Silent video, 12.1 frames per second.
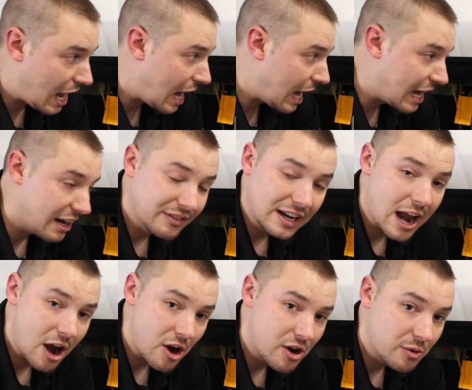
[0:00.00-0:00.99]
I have an
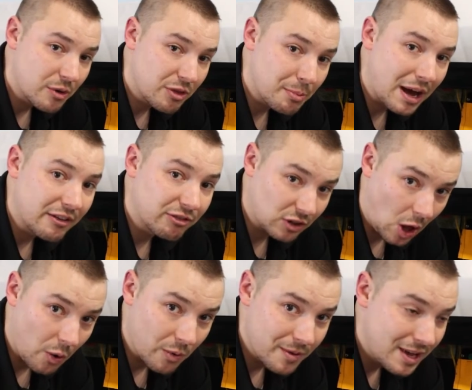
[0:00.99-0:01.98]
error with my
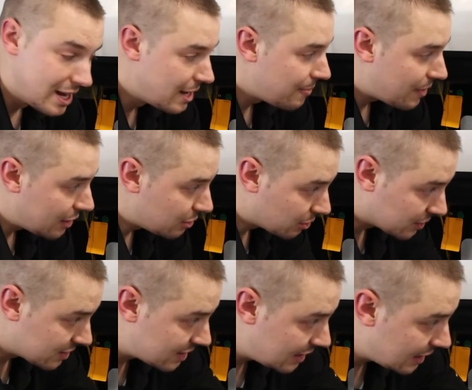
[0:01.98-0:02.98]
flow. And you will
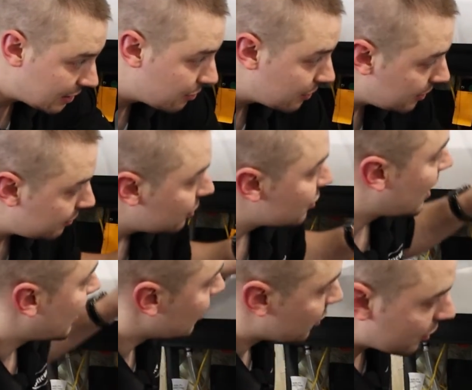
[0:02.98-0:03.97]
see, if you try
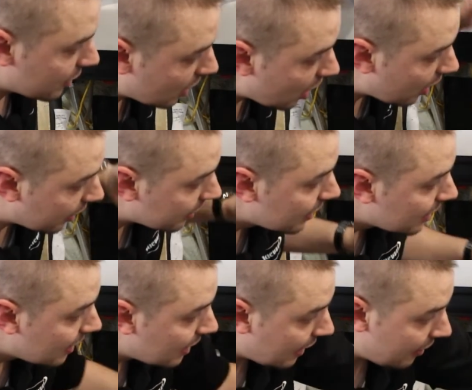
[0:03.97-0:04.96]
and turn it on,
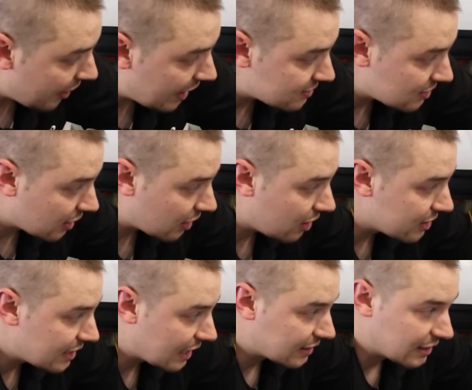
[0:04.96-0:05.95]
and that's not
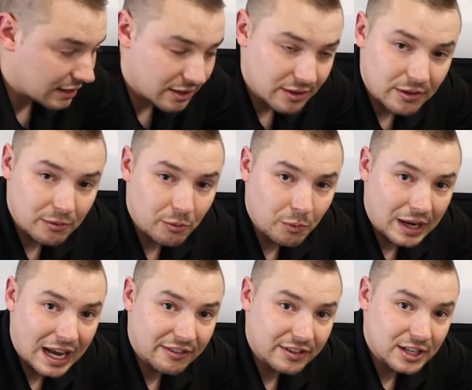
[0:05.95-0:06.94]
contacting, we
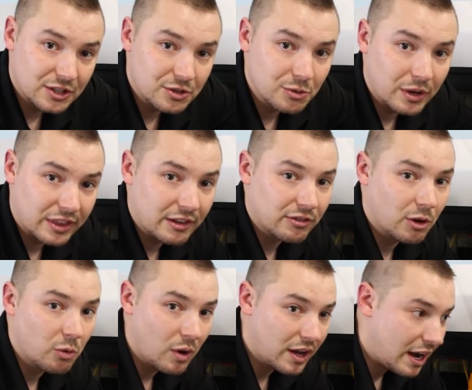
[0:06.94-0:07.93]
have an issue with a flow
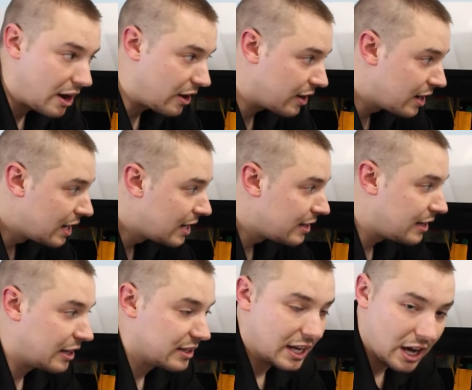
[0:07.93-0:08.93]
1 error.
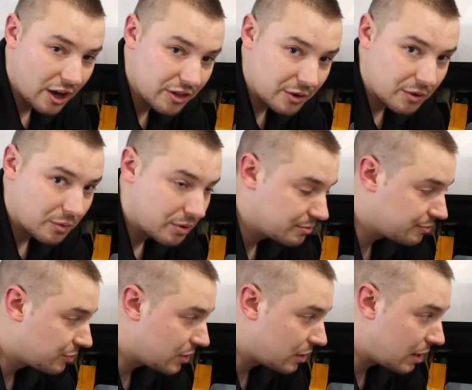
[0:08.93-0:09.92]
Now the other
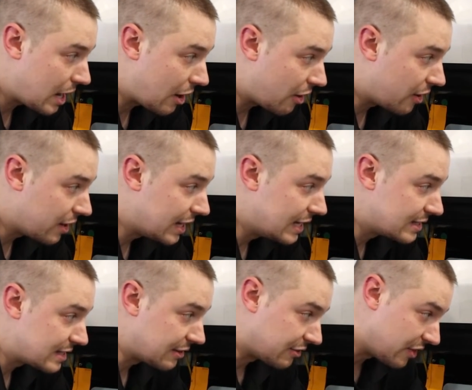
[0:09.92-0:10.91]
error
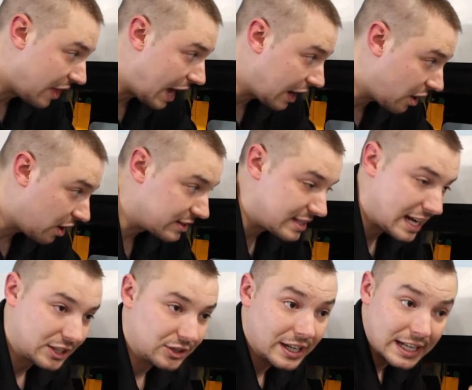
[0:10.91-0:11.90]
is if that
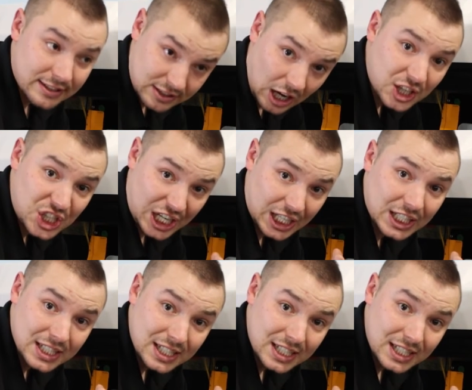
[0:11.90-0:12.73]
contactor is touching